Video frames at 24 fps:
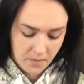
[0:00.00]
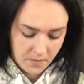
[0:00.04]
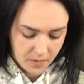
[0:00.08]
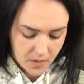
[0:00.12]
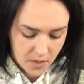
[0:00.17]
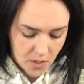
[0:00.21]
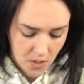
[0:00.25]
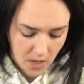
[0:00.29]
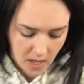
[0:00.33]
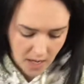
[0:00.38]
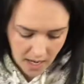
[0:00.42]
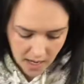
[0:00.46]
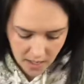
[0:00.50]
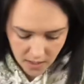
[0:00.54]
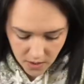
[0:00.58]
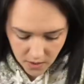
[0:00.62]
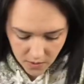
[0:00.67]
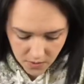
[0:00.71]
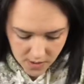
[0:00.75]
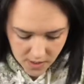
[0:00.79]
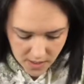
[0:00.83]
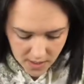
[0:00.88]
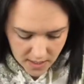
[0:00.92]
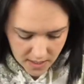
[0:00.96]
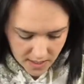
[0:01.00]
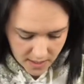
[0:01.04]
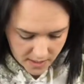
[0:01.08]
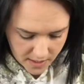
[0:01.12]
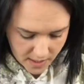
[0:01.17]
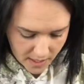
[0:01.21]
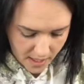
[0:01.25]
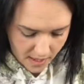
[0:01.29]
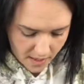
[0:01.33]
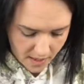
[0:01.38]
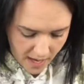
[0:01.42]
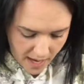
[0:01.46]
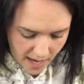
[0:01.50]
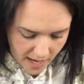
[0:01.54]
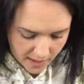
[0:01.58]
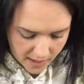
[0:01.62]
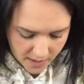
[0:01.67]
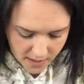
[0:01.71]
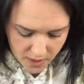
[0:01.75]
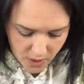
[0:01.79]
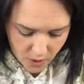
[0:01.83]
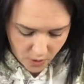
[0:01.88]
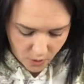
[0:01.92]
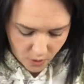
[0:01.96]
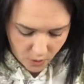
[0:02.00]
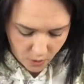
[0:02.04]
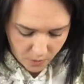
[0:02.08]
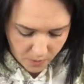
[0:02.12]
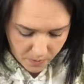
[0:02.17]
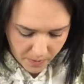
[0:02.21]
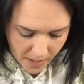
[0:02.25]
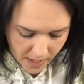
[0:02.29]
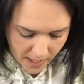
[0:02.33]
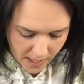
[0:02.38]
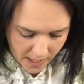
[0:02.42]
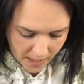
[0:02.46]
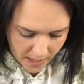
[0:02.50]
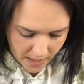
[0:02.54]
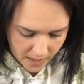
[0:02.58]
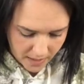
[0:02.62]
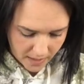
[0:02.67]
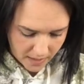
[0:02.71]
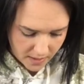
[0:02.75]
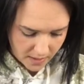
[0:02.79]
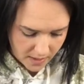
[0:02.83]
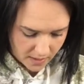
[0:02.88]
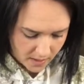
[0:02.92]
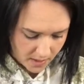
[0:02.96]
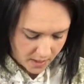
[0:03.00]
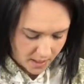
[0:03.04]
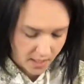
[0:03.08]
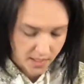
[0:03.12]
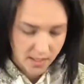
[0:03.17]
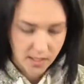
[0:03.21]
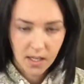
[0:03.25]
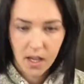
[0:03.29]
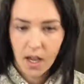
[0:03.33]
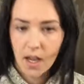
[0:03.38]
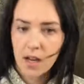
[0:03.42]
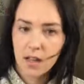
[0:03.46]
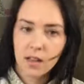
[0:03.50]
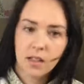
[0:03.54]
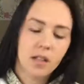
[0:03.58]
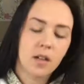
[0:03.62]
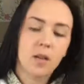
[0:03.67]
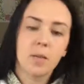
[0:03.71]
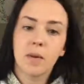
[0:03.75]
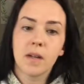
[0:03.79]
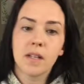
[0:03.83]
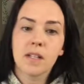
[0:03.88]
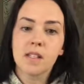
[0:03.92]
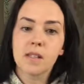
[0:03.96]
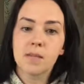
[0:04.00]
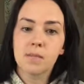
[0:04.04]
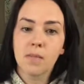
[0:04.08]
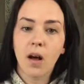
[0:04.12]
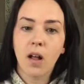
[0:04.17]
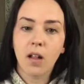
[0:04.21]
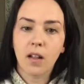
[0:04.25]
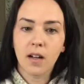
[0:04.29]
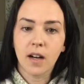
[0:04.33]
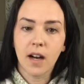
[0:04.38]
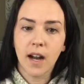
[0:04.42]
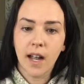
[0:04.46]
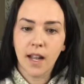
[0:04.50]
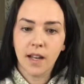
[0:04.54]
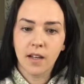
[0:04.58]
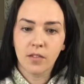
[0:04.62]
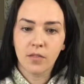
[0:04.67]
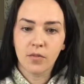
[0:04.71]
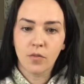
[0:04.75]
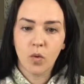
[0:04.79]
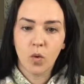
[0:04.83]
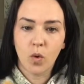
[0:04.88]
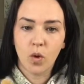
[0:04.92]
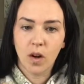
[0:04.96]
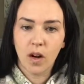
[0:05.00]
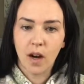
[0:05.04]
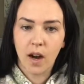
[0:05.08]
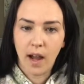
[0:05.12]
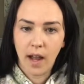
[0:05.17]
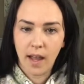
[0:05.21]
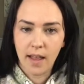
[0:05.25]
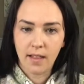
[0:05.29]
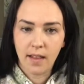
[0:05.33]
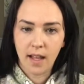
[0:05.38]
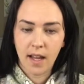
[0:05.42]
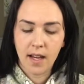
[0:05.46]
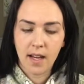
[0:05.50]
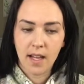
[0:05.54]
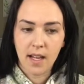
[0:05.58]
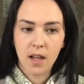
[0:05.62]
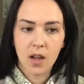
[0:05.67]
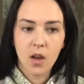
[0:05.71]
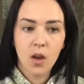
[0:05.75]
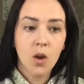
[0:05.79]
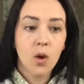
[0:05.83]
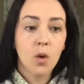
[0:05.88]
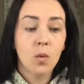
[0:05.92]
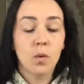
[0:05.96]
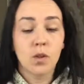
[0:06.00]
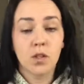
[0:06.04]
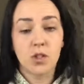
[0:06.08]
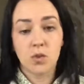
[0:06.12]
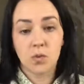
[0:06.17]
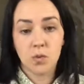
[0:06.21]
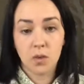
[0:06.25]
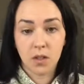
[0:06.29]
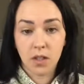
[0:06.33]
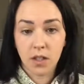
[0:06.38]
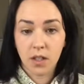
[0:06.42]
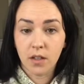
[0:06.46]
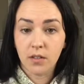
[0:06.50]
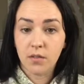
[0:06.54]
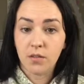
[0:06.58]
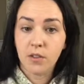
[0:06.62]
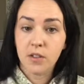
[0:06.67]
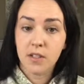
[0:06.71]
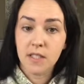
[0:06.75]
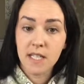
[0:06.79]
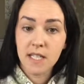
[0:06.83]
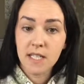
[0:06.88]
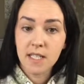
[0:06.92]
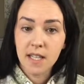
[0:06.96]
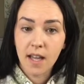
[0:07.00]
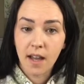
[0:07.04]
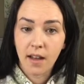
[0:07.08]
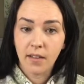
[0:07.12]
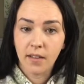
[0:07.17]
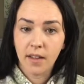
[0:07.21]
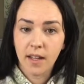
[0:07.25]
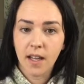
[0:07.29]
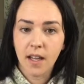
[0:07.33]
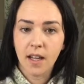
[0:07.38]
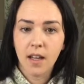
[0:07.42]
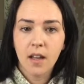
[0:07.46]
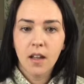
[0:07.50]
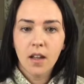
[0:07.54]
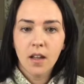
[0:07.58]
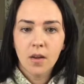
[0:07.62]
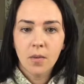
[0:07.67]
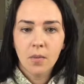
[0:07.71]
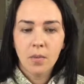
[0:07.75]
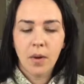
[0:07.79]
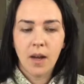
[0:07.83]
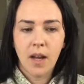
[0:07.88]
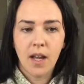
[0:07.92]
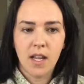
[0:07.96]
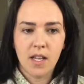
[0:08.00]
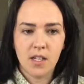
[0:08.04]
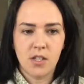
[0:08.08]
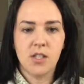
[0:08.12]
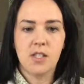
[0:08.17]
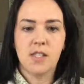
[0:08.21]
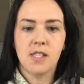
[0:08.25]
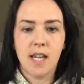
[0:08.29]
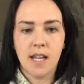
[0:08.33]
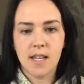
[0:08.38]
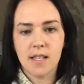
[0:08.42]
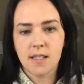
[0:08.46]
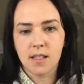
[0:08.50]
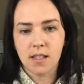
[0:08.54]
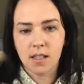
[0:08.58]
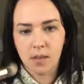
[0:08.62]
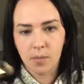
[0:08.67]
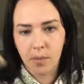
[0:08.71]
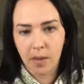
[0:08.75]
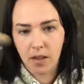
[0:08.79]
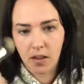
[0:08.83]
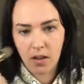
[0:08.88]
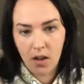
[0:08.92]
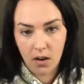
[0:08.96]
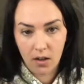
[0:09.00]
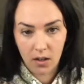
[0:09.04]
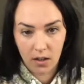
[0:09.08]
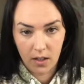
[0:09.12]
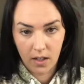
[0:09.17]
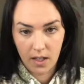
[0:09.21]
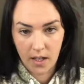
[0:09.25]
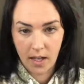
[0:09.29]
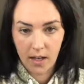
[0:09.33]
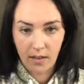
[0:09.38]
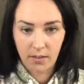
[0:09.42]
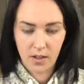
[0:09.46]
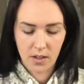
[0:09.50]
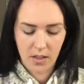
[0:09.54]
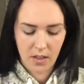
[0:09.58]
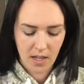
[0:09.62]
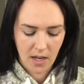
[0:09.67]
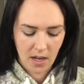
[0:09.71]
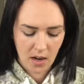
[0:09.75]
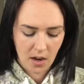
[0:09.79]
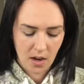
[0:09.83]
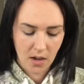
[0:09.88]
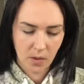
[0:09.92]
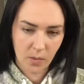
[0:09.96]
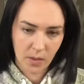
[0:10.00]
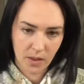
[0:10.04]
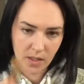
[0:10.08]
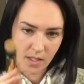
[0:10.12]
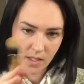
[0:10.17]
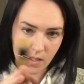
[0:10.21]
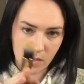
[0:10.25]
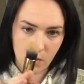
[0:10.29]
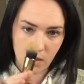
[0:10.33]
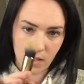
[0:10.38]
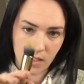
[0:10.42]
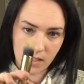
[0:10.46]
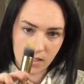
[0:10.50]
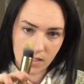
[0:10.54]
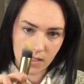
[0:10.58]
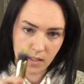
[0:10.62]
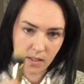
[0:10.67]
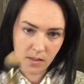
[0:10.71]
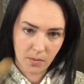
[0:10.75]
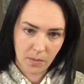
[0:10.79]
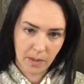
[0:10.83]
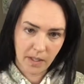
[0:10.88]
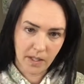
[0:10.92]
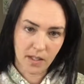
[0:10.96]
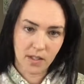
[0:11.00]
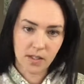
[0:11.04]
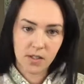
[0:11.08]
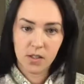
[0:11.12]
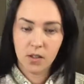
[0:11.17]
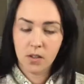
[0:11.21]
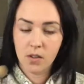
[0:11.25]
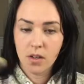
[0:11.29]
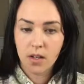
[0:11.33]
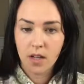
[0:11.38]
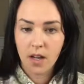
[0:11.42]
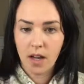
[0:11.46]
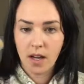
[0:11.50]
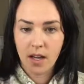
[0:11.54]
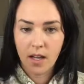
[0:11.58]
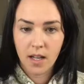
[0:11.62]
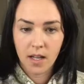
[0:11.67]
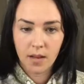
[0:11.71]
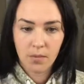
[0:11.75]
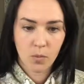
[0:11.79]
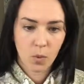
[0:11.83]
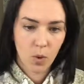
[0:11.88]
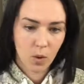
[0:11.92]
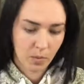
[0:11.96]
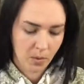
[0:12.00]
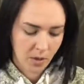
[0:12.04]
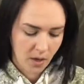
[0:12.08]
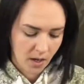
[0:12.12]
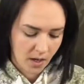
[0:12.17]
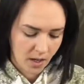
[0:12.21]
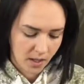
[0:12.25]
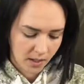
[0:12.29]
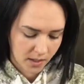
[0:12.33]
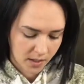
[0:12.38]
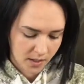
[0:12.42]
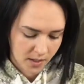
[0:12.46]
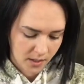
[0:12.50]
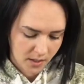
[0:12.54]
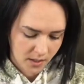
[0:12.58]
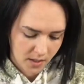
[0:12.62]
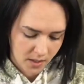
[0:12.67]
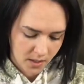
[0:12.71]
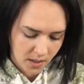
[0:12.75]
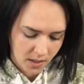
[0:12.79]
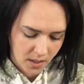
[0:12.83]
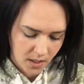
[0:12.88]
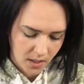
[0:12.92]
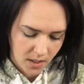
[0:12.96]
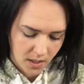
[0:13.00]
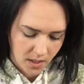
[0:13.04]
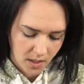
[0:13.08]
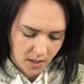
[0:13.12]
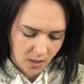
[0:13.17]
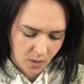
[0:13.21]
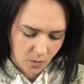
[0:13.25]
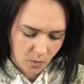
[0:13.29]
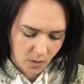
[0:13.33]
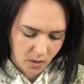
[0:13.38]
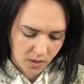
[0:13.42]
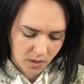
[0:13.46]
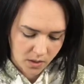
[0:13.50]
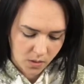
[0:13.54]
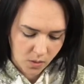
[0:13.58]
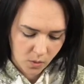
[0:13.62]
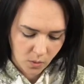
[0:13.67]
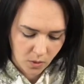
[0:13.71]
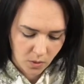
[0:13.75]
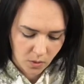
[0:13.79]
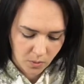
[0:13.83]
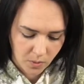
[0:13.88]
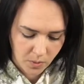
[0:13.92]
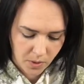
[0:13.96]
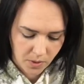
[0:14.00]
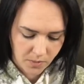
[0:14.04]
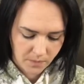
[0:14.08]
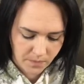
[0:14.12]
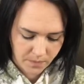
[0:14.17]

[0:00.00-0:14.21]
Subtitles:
You can use the detail hack too, but it's got a little bit smaller end for highlighting, which is really good for detailing, but it just takes a little bit longer to get everything on. With this one, it's a little bigger, so you kind of get more product in one swoop.